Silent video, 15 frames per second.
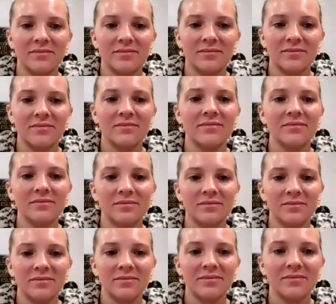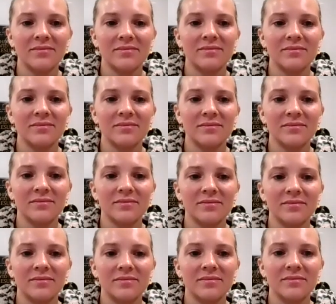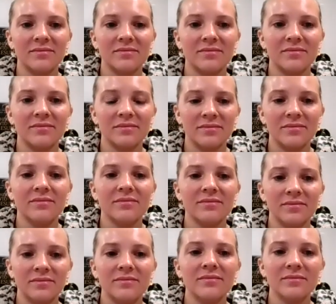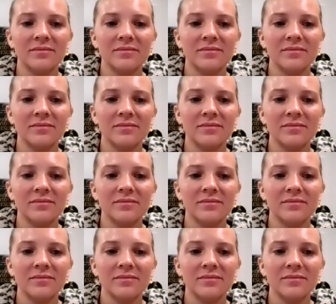(not speaking)